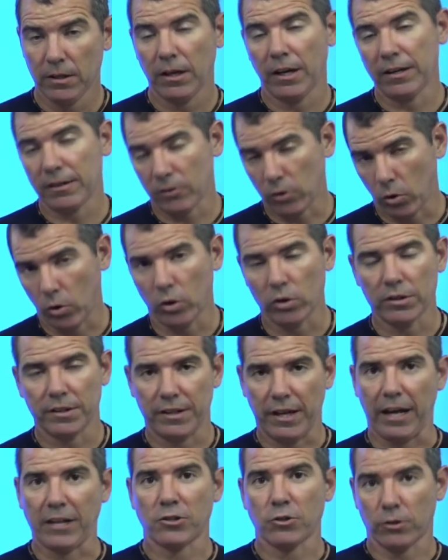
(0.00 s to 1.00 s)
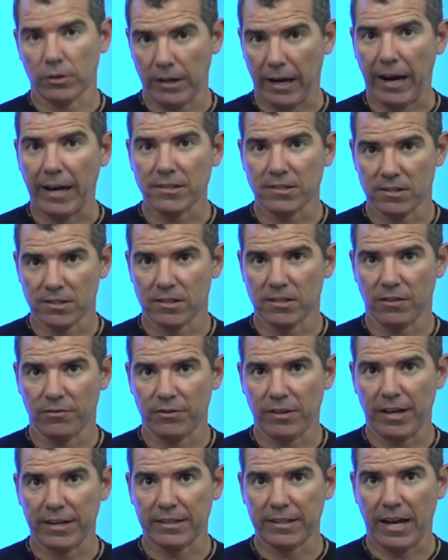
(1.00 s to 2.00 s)
and coal and natural gas and
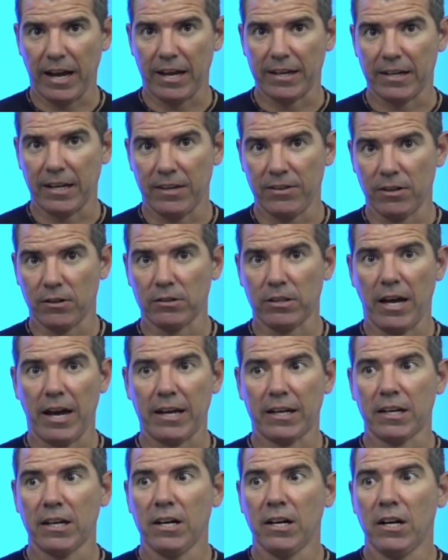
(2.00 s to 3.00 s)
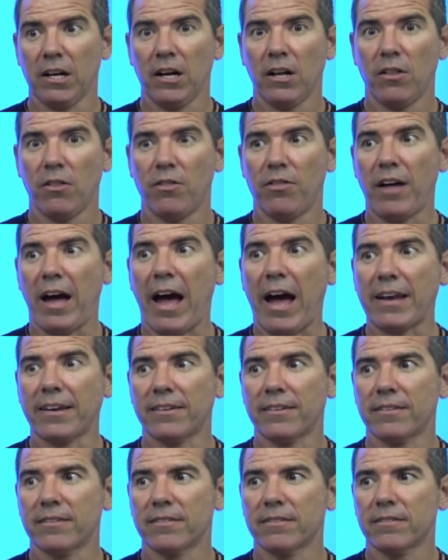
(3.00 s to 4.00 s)
stuff like that. And they're like,
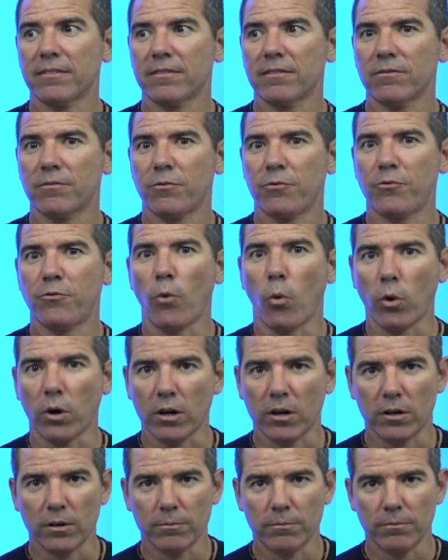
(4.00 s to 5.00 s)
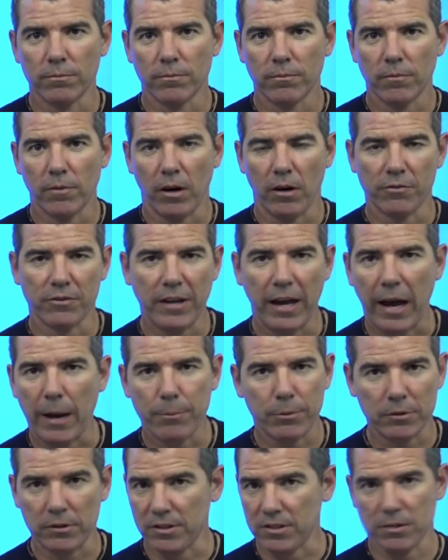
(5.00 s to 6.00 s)
that form of
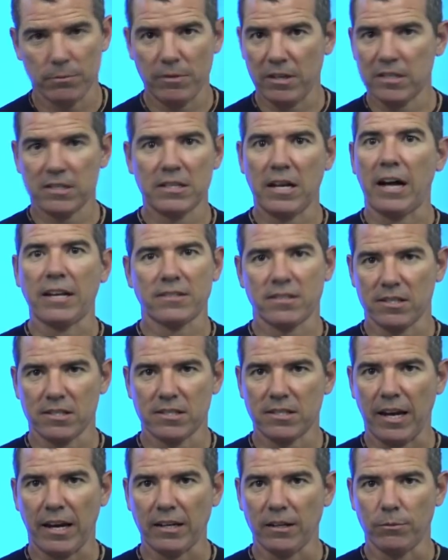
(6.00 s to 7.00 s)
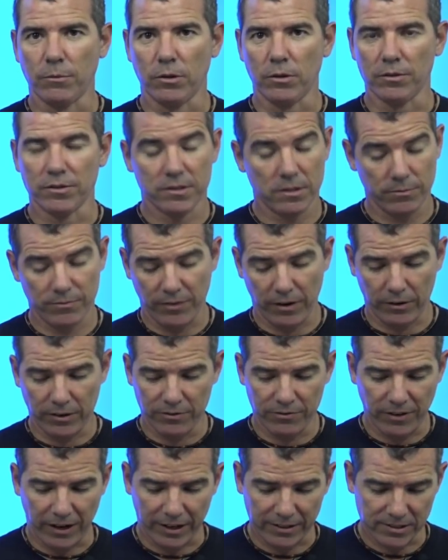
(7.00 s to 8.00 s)
capitalism is not sustainable. It's a
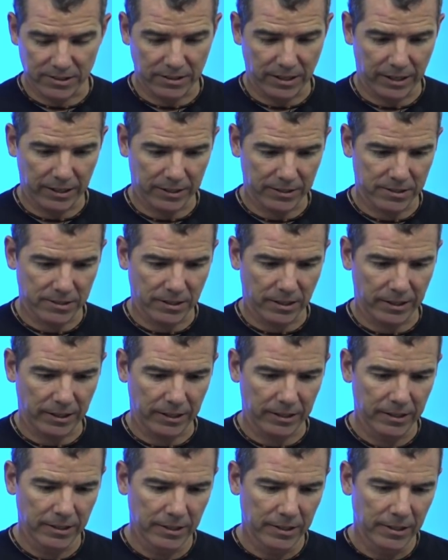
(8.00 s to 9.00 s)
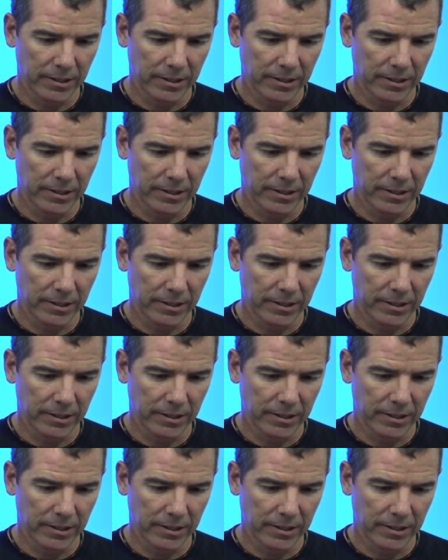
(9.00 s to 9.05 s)
very fascinating study.